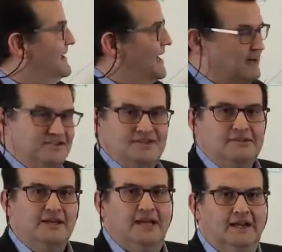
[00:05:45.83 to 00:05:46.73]
Now here's the
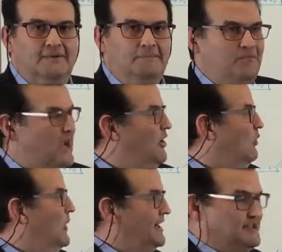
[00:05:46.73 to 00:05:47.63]
thing.
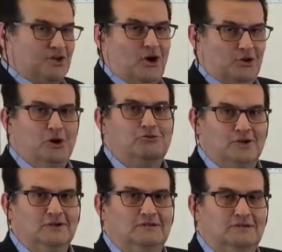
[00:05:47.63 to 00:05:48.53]
When it's all
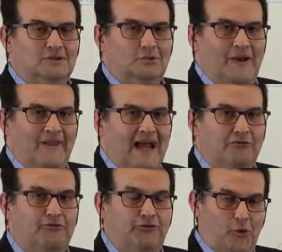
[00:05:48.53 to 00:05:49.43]
over, when
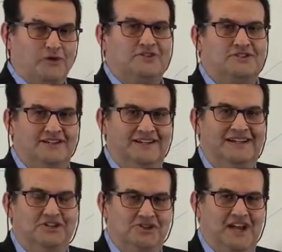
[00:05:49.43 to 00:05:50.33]
that forced
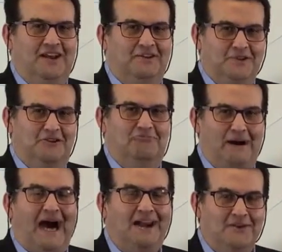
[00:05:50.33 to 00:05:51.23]
channel of
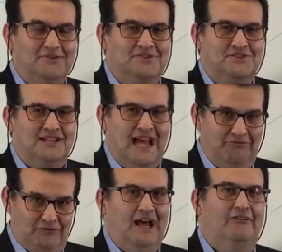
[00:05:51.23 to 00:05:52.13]
buyers
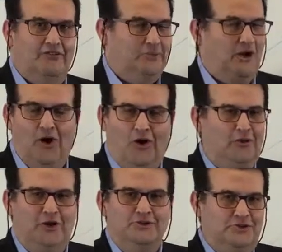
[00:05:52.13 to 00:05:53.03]
have left, when
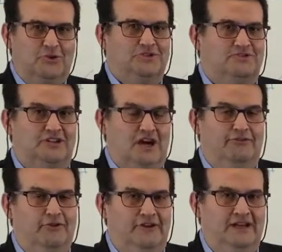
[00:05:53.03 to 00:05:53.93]
all those shorts have
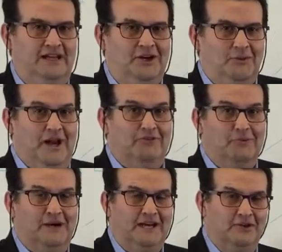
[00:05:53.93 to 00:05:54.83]
covered, when
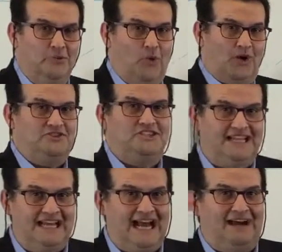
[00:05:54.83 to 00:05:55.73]
everybody who wants to
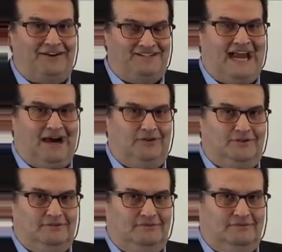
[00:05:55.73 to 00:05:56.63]
get out is
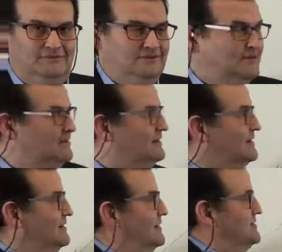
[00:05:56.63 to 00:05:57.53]
out,
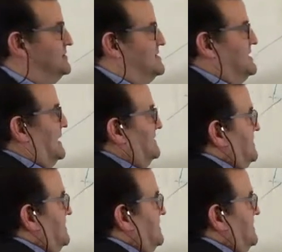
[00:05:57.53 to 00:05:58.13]
here's what the stock